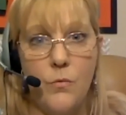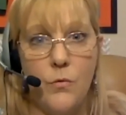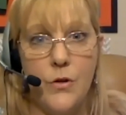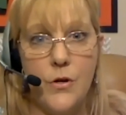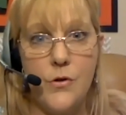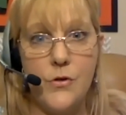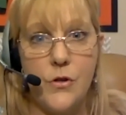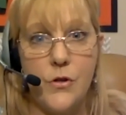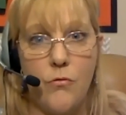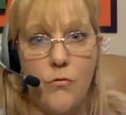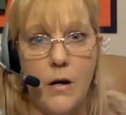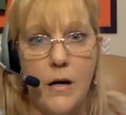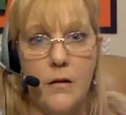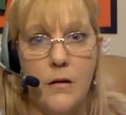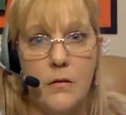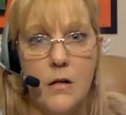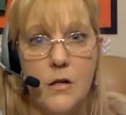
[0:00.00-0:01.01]
Well, there's a
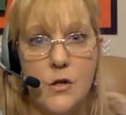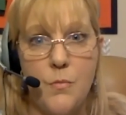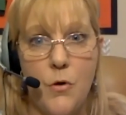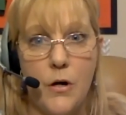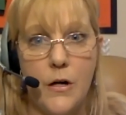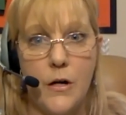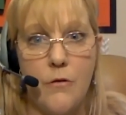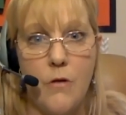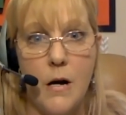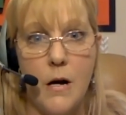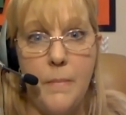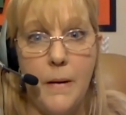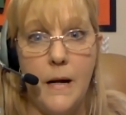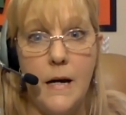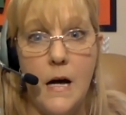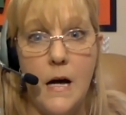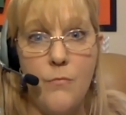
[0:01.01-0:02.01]
great niche market, right?
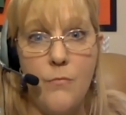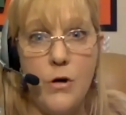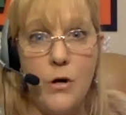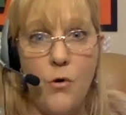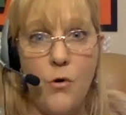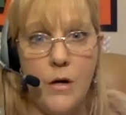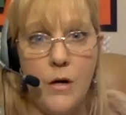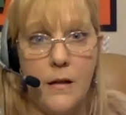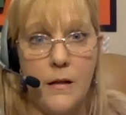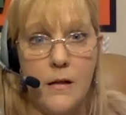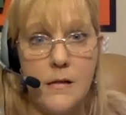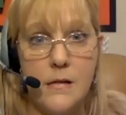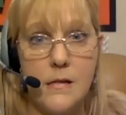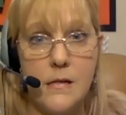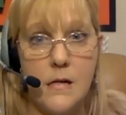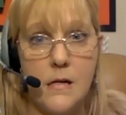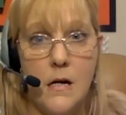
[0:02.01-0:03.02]
But I am recording
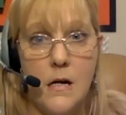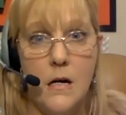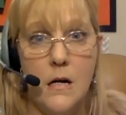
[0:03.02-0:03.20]
this.